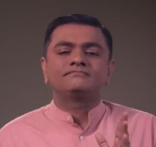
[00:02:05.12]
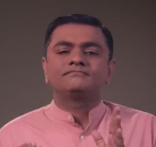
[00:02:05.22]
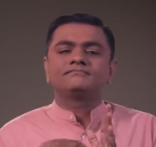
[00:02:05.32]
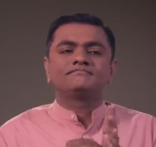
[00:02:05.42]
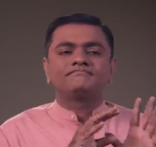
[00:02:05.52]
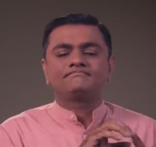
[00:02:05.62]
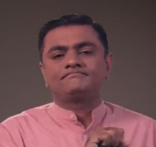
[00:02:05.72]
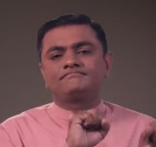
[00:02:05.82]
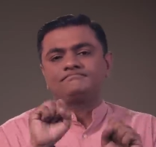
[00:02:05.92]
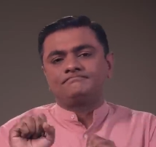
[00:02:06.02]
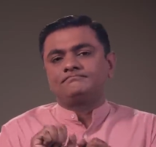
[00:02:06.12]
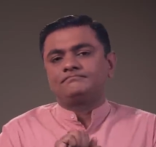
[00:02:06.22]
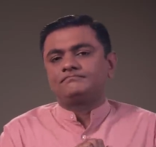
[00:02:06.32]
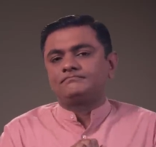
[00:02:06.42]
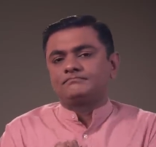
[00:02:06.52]

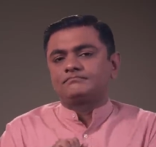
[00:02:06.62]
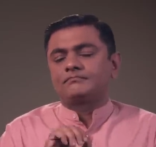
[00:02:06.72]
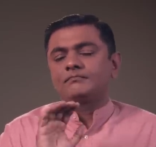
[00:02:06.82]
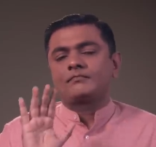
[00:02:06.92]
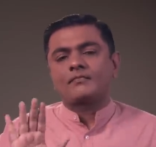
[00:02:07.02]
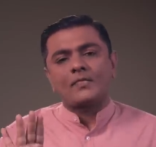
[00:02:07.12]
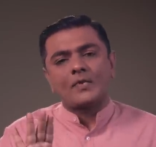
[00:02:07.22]
Nobody speaks.